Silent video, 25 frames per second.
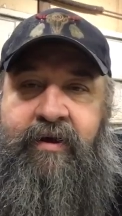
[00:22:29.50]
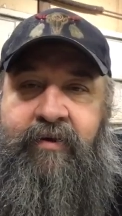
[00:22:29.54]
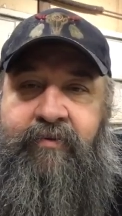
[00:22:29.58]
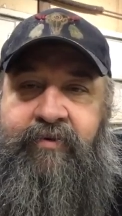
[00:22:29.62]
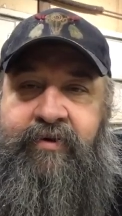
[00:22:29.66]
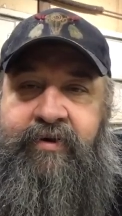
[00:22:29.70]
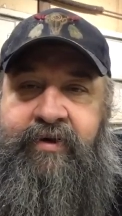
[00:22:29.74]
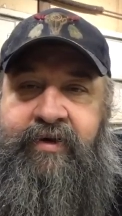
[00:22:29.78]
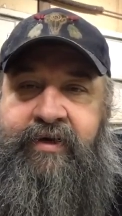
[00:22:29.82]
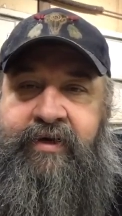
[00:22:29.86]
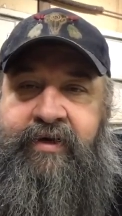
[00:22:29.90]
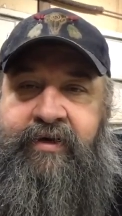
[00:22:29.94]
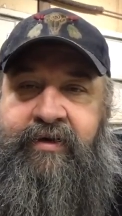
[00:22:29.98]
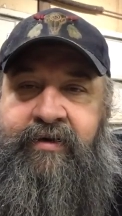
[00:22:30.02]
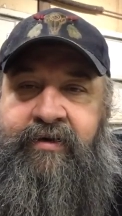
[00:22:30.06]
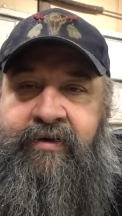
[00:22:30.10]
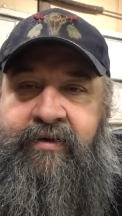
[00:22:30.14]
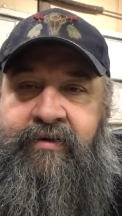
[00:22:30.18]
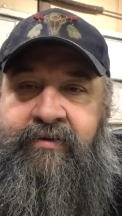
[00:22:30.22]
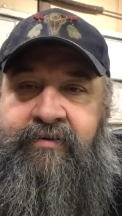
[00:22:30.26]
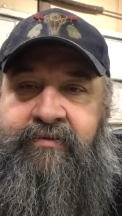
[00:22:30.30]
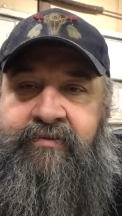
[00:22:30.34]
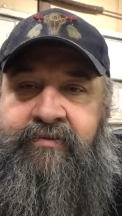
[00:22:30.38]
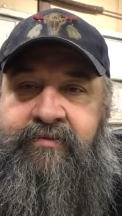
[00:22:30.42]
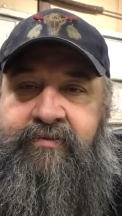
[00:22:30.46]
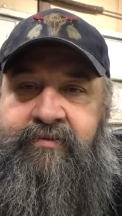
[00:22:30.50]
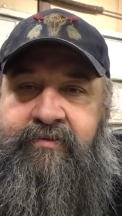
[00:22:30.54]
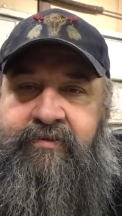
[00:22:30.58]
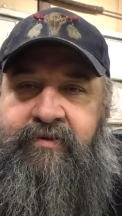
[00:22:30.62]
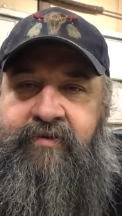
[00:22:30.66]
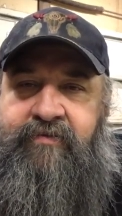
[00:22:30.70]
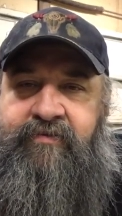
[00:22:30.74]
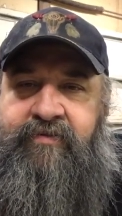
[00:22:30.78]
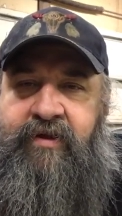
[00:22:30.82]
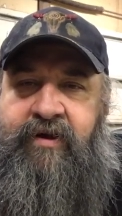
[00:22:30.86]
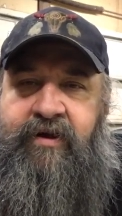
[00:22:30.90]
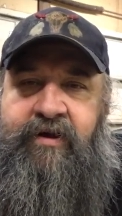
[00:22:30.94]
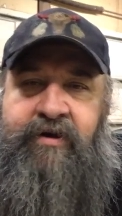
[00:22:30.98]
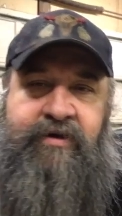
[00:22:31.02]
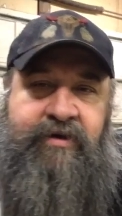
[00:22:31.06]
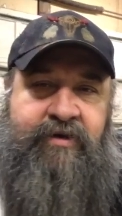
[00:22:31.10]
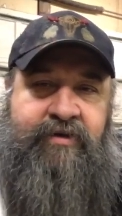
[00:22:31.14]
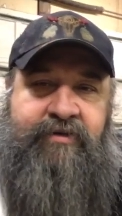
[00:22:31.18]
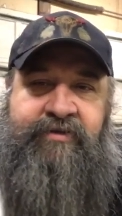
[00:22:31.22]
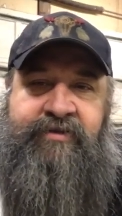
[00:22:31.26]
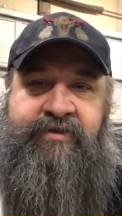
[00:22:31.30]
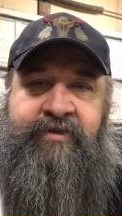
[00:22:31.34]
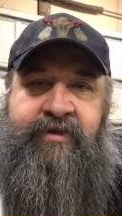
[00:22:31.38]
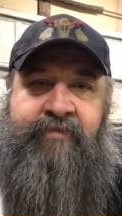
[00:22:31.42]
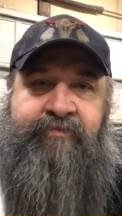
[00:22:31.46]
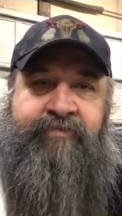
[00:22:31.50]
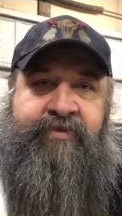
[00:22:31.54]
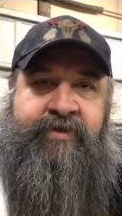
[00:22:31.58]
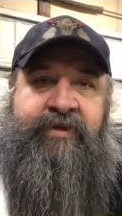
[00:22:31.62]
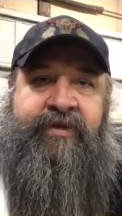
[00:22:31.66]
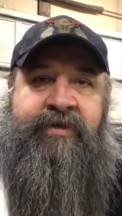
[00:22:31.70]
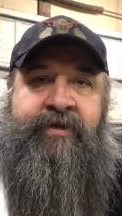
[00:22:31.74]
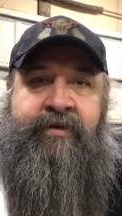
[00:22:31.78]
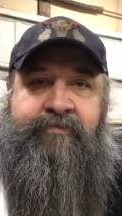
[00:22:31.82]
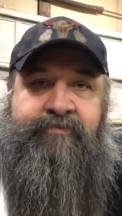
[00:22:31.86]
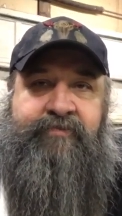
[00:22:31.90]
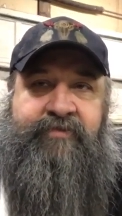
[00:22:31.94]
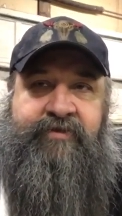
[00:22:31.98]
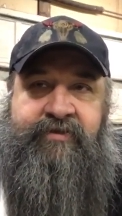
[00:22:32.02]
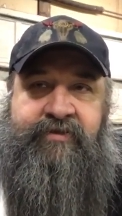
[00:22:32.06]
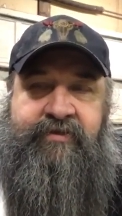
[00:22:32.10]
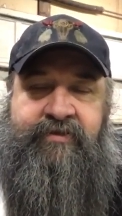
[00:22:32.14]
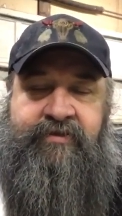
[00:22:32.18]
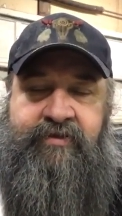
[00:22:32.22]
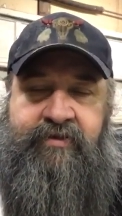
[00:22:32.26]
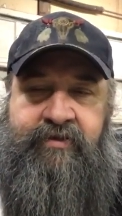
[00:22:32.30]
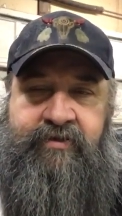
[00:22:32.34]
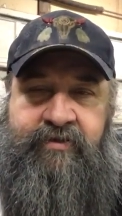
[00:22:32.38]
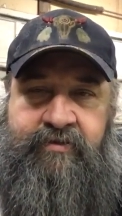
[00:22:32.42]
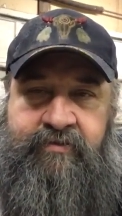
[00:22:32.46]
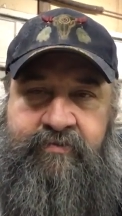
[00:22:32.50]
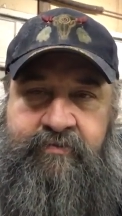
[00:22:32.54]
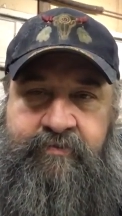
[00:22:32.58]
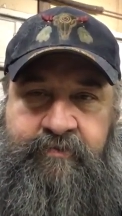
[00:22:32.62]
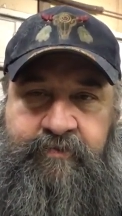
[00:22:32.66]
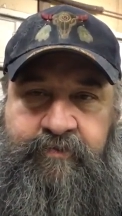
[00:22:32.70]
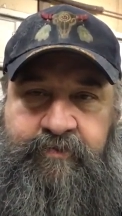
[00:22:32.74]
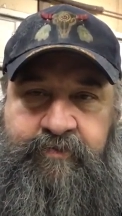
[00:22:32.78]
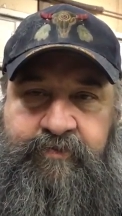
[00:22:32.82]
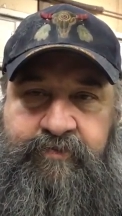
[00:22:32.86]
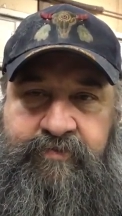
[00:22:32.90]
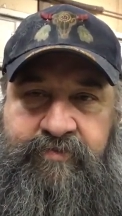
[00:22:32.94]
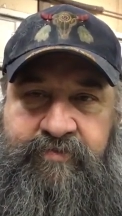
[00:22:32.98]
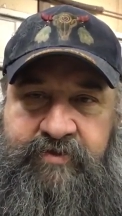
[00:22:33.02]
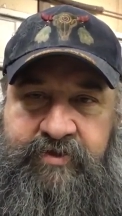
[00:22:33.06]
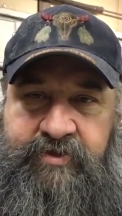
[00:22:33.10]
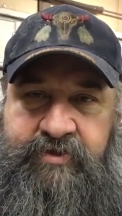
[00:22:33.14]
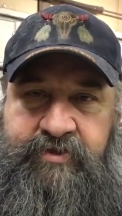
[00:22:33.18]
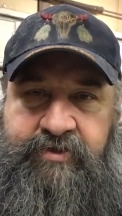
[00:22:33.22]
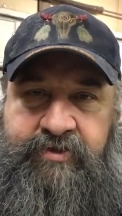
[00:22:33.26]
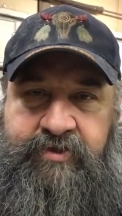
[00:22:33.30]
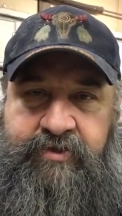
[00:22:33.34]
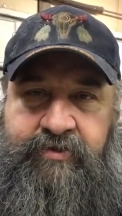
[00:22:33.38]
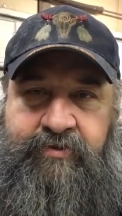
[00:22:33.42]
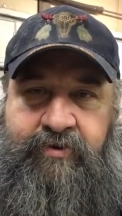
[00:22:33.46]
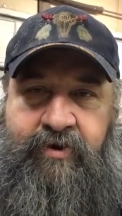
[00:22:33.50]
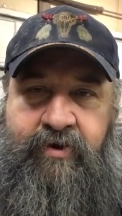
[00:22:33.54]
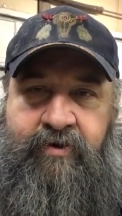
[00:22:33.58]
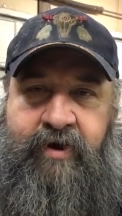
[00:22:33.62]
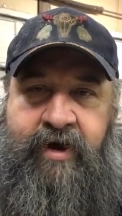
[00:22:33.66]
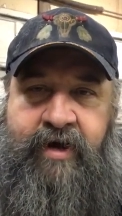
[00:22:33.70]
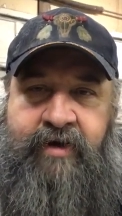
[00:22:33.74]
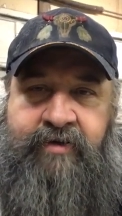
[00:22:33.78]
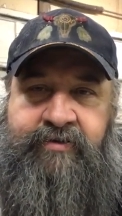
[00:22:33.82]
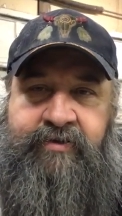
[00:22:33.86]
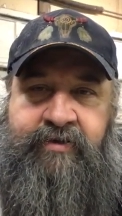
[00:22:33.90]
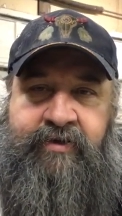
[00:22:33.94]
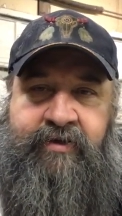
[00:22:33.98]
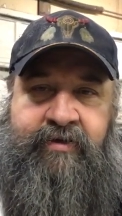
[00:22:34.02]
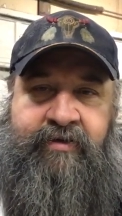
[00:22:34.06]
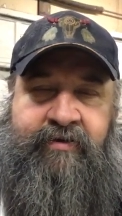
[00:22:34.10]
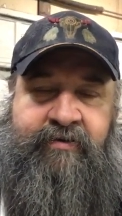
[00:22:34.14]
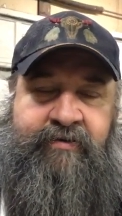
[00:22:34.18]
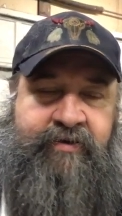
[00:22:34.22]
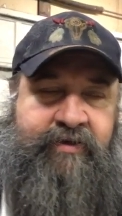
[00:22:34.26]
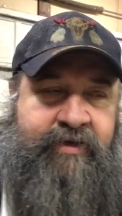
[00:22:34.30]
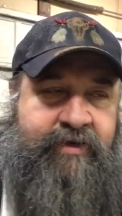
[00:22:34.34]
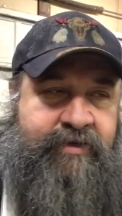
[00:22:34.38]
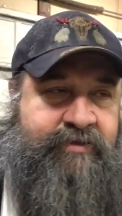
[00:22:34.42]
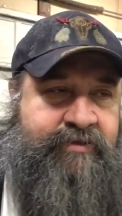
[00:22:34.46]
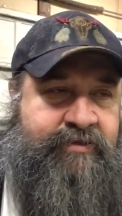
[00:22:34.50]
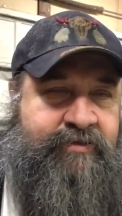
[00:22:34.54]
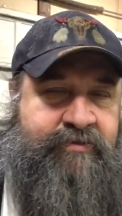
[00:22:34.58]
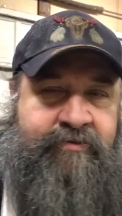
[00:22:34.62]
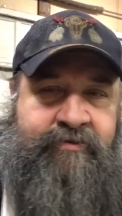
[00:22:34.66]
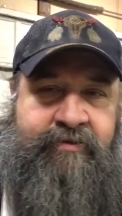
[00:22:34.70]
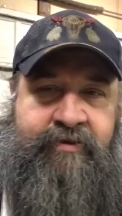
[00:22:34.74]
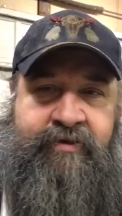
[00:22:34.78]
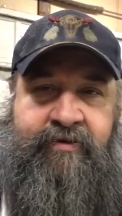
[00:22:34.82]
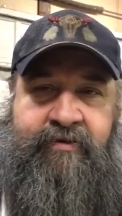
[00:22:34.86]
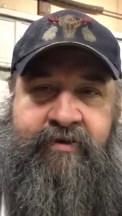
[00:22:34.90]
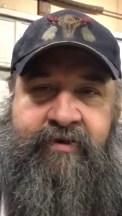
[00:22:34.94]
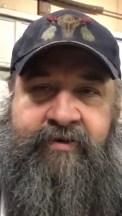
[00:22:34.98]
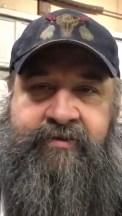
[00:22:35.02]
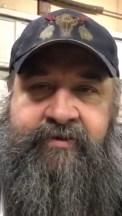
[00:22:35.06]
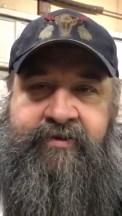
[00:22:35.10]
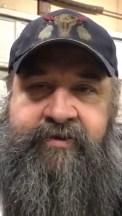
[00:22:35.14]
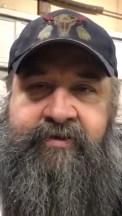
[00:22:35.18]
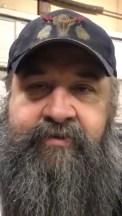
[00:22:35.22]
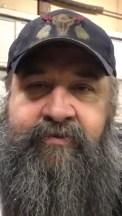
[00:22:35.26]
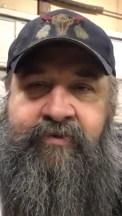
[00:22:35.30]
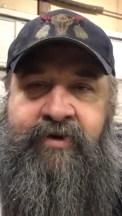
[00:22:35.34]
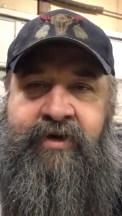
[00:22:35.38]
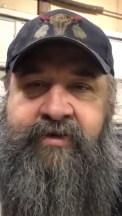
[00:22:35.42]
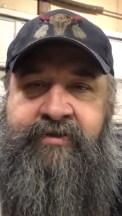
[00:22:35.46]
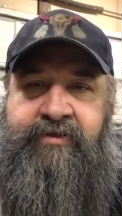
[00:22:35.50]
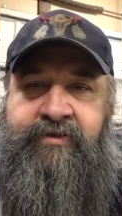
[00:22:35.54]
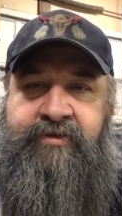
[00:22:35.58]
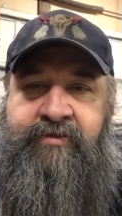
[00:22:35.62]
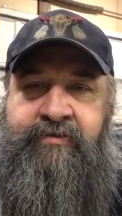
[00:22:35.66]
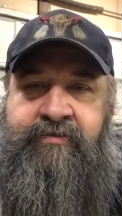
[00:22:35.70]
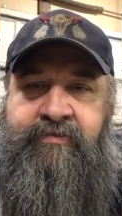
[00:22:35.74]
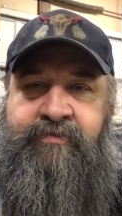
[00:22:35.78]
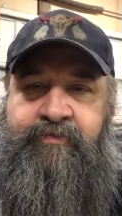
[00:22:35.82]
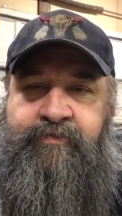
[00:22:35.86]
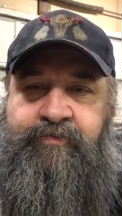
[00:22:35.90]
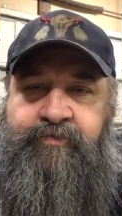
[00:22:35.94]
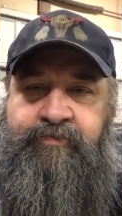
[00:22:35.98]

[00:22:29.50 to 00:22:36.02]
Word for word: I wanted to get a little vlog or something up just uh, just to throw out there in case you're interested in watching.